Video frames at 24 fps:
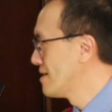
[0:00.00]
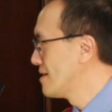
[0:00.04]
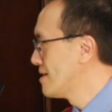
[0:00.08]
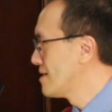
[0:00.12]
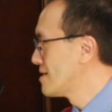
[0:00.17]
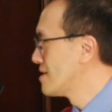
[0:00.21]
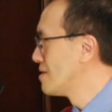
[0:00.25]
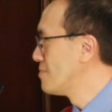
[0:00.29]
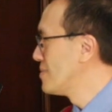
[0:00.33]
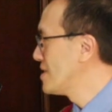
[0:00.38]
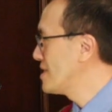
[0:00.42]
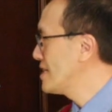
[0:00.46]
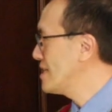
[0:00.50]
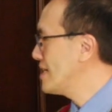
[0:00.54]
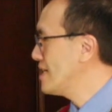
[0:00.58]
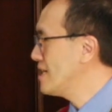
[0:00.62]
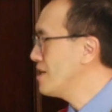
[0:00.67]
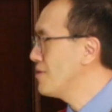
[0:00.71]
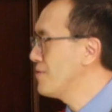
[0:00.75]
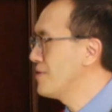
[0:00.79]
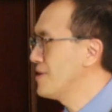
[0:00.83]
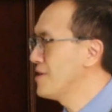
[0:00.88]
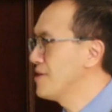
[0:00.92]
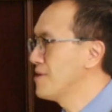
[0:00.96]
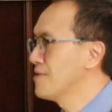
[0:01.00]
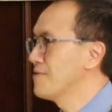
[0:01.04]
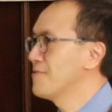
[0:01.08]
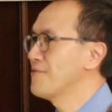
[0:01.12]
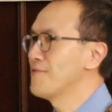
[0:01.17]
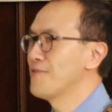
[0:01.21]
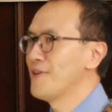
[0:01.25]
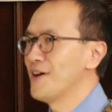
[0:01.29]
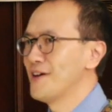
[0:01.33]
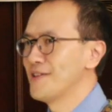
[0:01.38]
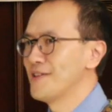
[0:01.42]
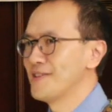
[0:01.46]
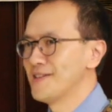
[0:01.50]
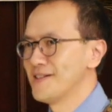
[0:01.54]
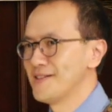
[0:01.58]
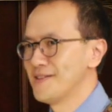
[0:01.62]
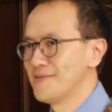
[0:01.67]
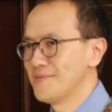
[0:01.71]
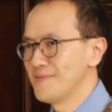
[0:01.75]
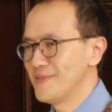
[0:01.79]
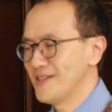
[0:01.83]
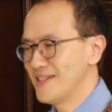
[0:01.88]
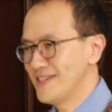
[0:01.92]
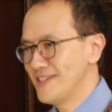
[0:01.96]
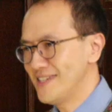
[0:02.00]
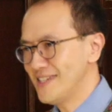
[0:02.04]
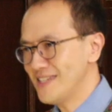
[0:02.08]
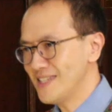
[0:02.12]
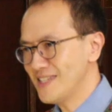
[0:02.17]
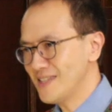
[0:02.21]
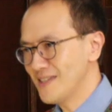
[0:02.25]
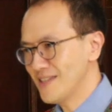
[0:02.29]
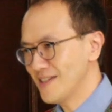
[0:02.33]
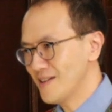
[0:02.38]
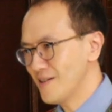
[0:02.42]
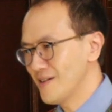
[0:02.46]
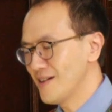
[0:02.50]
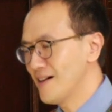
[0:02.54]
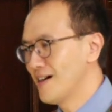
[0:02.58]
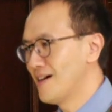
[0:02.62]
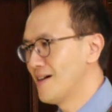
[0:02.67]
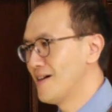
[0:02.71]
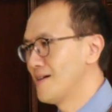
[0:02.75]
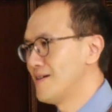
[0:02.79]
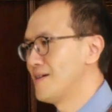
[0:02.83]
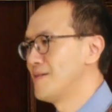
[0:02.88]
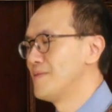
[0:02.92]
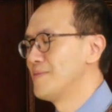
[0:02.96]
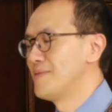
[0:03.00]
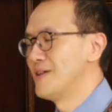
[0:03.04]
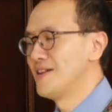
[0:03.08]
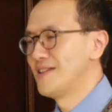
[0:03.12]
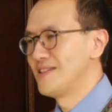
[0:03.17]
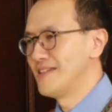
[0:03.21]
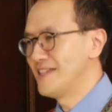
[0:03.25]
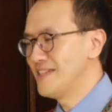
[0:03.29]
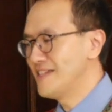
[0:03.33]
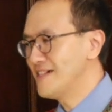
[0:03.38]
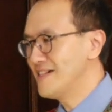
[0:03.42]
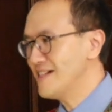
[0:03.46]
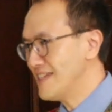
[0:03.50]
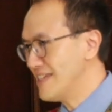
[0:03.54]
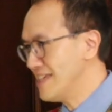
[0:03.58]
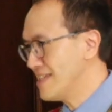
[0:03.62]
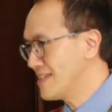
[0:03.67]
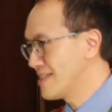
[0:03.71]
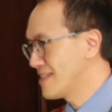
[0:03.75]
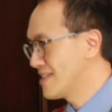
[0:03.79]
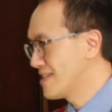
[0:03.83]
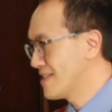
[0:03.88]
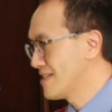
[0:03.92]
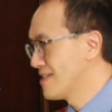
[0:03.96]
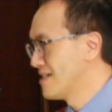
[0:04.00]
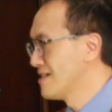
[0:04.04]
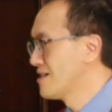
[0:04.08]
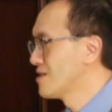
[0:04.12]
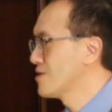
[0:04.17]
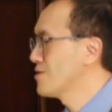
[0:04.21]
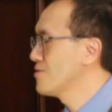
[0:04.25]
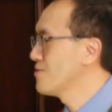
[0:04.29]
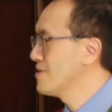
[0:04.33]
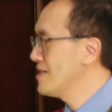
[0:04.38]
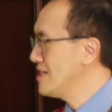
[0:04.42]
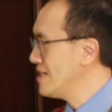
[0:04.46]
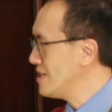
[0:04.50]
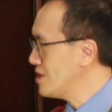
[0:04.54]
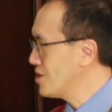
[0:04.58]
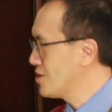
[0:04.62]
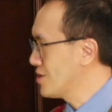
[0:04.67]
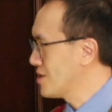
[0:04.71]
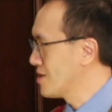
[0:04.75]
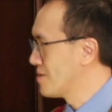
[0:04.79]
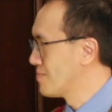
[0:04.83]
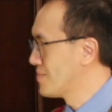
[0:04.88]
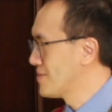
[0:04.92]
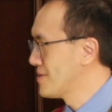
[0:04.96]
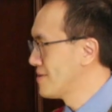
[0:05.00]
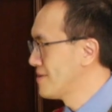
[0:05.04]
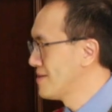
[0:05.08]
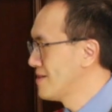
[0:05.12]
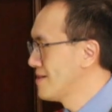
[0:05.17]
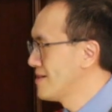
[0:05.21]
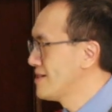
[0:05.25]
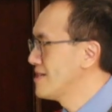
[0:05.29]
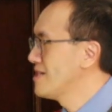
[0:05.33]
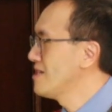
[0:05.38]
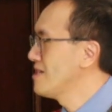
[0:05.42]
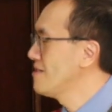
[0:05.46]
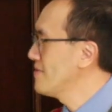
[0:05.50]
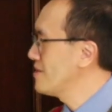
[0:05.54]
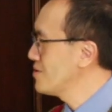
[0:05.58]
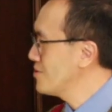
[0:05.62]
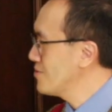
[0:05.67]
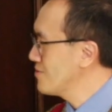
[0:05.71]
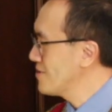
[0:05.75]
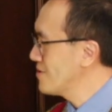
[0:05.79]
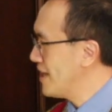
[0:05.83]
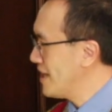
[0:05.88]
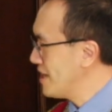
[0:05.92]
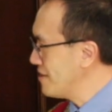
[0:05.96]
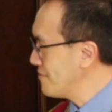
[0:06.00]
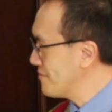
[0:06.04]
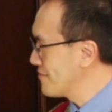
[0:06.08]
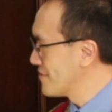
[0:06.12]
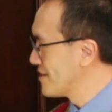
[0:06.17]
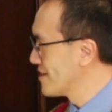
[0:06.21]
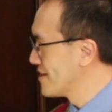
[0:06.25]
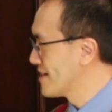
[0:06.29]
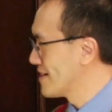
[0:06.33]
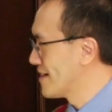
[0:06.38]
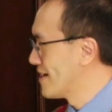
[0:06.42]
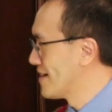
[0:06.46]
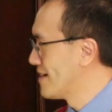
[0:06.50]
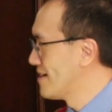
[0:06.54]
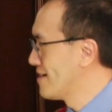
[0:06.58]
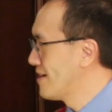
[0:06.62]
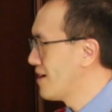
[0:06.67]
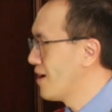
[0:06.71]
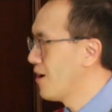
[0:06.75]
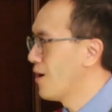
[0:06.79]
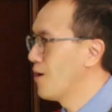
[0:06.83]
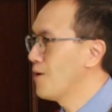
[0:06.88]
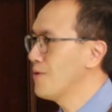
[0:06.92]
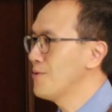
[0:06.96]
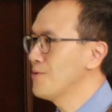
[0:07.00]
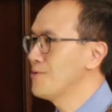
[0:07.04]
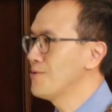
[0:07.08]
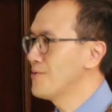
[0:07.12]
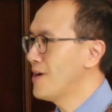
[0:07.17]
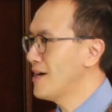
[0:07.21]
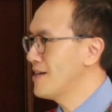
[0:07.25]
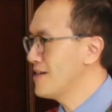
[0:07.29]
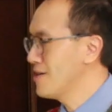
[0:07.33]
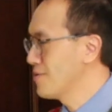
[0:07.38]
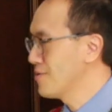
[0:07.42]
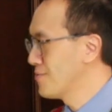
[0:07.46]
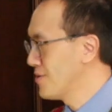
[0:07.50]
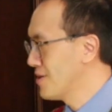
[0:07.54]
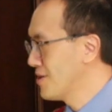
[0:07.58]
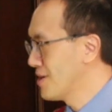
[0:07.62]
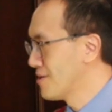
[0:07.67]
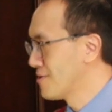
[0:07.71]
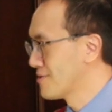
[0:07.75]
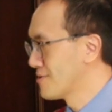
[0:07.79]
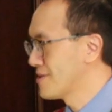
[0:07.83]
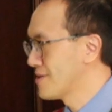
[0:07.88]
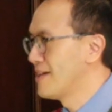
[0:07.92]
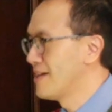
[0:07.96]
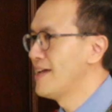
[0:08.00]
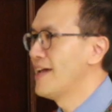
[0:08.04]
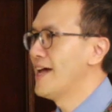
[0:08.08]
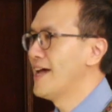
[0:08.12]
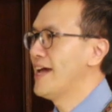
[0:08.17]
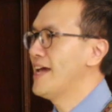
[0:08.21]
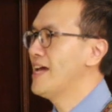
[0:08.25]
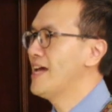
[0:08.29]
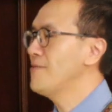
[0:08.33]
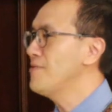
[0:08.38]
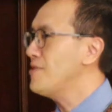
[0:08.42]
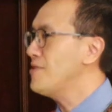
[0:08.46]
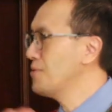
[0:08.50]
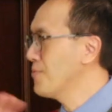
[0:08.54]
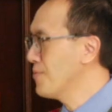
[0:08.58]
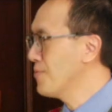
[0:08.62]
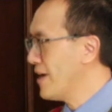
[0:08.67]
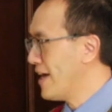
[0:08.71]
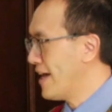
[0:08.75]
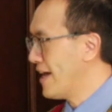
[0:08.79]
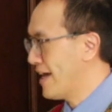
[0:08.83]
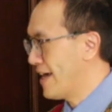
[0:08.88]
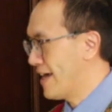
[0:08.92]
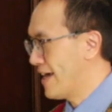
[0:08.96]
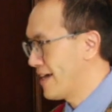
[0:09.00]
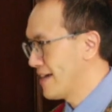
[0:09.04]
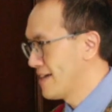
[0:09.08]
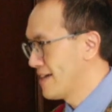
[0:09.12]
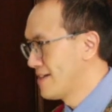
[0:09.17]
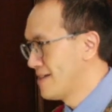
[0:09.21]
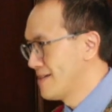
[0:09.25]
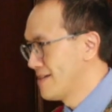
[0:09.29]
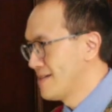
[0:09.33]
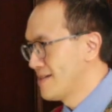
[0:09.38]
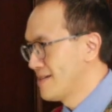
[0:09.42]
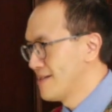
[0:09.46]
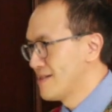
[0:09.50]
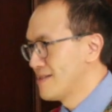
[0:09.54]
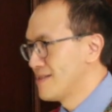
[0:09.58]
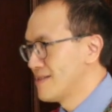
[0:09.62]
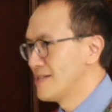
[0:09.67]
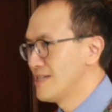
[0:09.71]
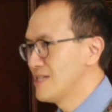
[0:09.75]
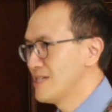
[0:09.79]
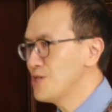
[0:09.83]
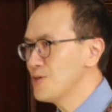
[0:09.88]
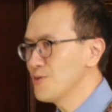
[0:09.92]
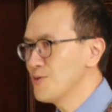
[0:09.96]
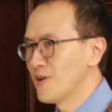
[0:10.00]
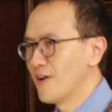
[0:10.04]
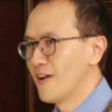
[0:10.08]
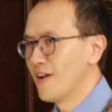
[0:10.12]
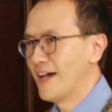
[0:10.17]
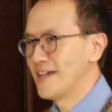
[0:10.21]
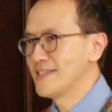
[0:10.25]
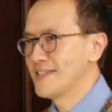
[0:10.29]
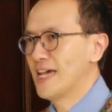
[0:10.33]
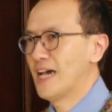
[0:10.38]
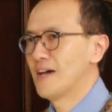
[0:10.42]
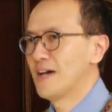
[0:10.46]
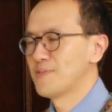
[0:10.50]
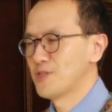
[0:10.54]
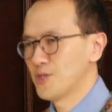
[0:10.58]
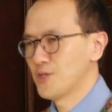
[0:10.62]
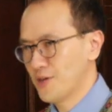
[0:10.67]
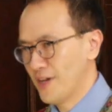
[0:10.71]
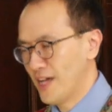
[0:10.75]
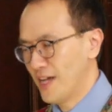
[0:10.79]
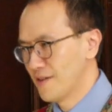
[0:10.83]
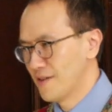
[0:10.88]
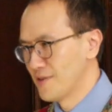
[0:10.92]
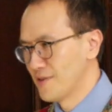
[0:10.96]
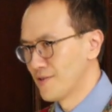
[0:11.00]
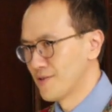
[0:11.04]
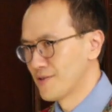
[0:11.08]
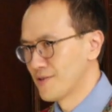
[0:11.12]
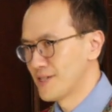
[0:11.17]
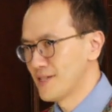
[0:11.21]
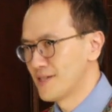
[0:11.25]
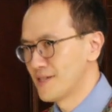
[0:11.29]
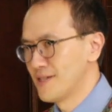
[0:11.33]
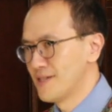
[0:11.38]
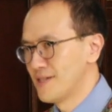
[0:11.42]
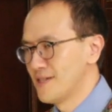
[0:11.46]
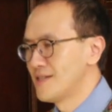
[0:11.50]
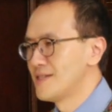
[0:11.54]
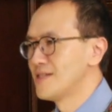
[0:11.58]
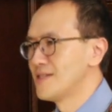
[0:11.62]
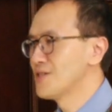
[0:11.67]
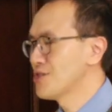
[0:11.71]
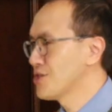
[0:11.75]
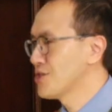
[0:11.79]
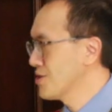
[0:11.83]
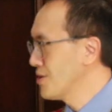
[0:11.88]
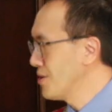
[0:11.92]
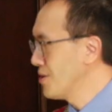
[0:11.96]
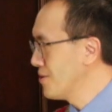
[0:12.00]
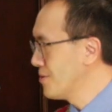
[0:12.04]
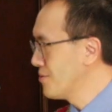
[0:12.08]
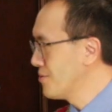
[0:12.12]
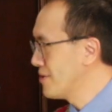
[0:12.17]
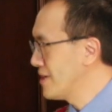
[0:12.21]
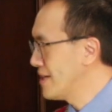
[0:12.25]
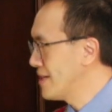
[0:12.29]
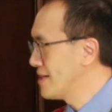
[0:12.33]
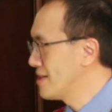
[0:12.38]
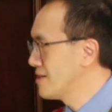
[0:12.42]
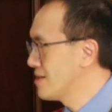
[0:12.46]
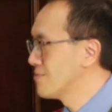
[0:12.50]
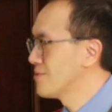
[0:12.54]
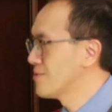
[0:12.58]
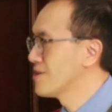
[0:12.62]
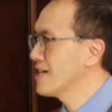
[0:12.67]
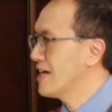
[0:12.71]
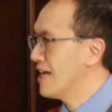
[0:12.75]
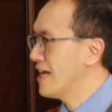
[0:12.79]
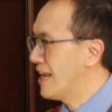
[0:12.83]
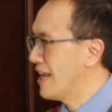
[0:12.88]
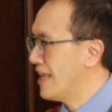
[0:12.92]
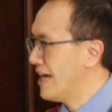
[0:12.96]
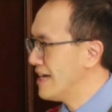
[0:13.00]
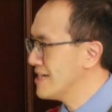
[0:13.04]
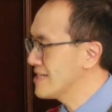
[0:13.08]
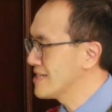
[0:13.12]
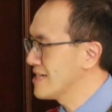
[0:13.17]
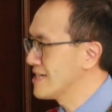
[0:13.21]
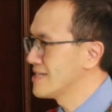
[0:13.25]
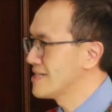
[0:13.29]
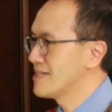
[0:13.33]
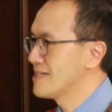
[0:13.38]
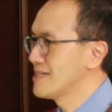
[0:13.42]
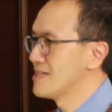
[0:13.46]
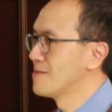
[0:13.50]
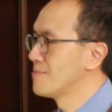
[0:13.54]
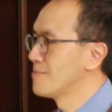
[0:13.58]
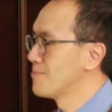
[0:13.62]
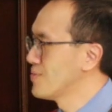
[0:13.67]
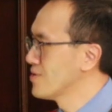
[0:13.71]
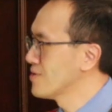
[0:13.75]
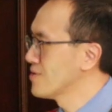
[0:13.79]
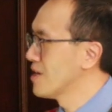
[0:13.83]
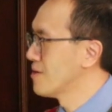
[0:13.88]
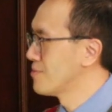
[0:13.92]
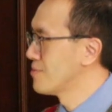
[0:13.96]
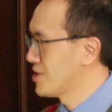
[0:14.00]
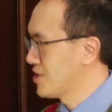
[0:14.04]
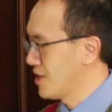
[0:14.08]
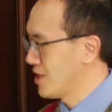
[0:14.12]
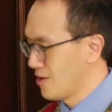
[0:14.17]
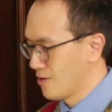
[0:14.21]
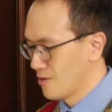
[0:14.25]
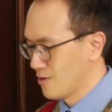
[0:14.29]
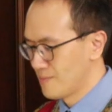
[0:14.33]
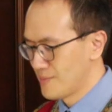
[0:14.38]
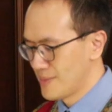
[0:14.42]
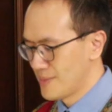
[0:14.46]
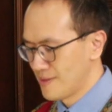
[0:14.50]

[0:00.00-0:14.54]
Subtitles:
The material from the East, Near East to Egypt, even to Africa, all around the world, everywhere the Israelites have traveled, the story was collected in the Book of Job.